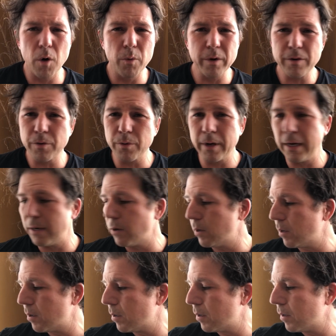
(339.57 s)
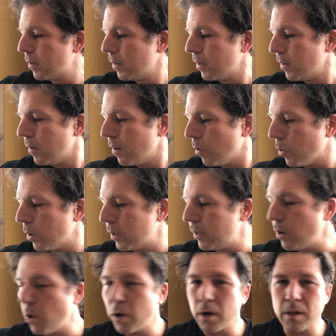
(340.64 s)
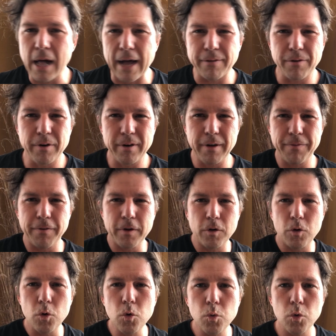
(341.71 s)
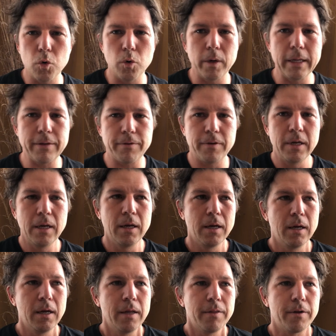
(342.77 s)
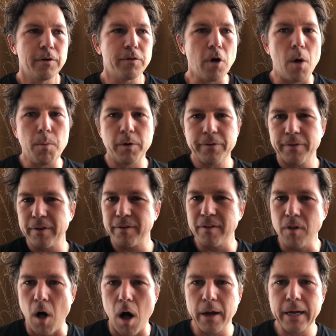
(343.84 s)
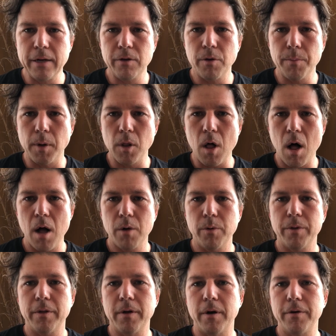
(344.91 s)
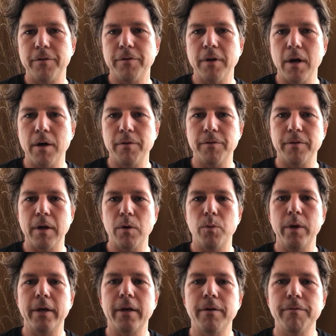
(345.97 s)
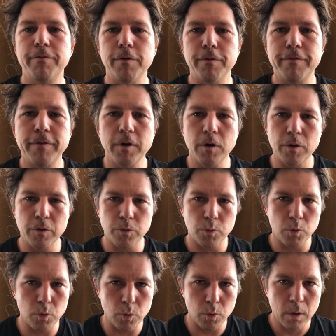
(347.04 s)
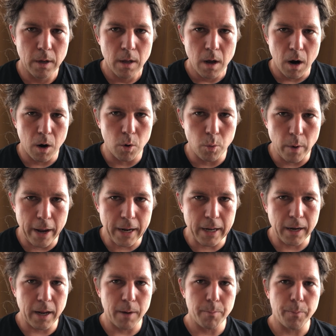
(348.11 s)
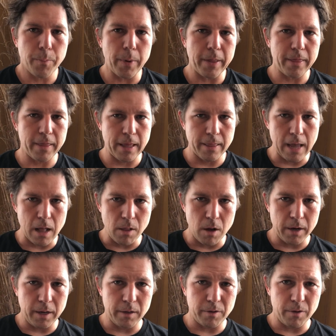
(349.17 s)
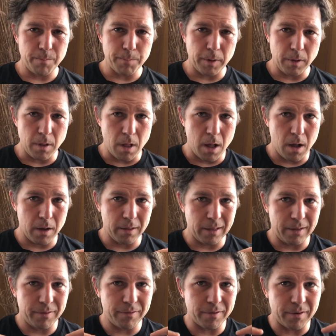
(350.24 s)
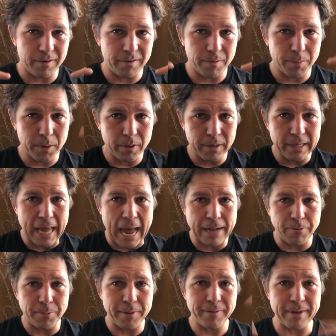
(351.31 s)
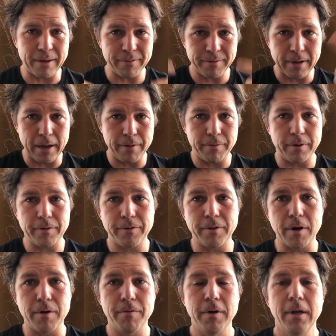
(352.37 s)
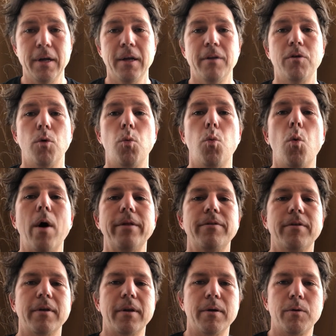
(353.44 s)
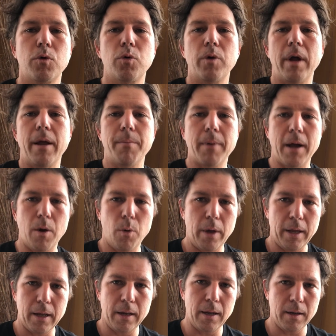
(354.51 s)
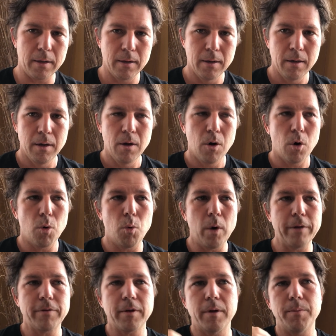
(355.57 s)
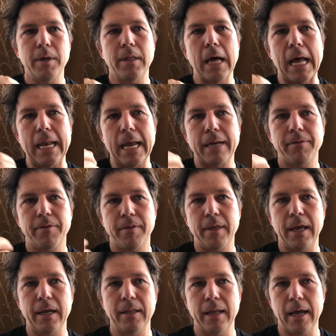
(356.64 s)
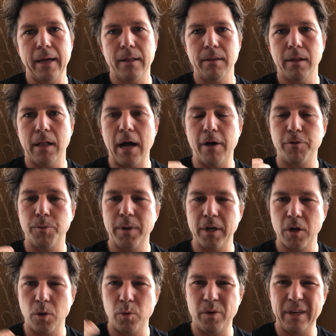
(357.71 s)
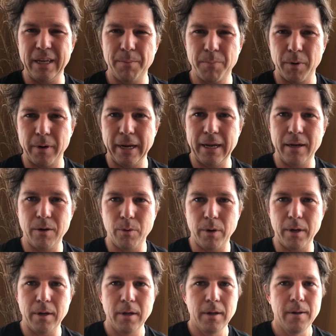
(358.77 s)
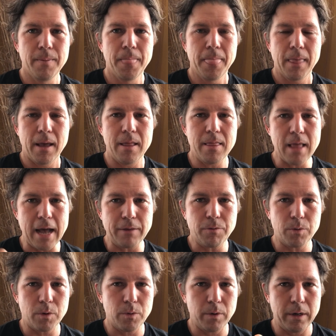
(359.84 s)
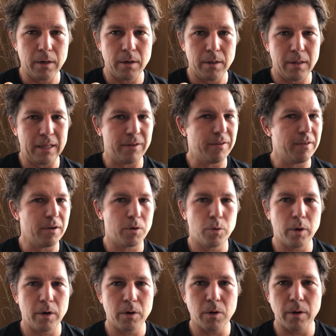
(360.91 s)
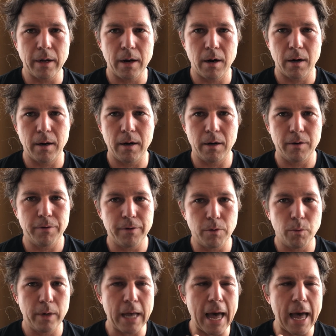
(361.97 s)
a retreat, or a yoga class, or a different guru. There's almost this longing to belong within ourselves that we can fulfill through our awakening, but then that longing to belong then starts to build attachments outside of ourselves to what's going to create my awakening, or what's going to be that next thing that allows me to go deeper into it. And that's where that's the critical error here, is that we